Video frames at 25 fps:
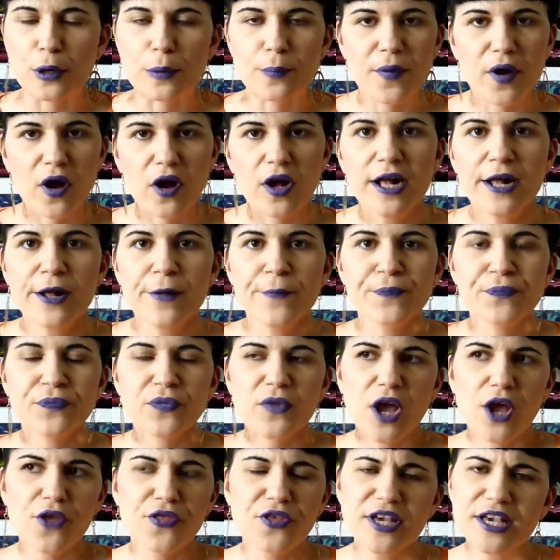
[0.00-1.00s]
but
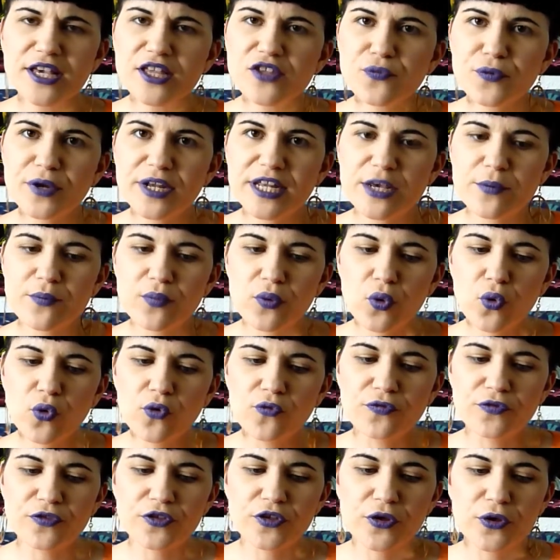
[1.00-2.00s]
I think it's really
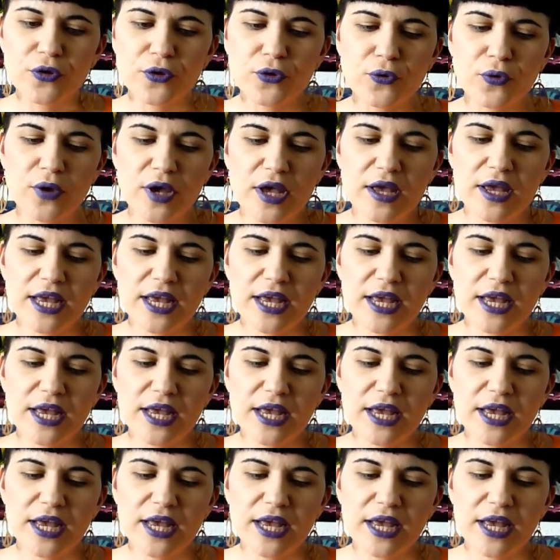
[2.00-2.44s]
important to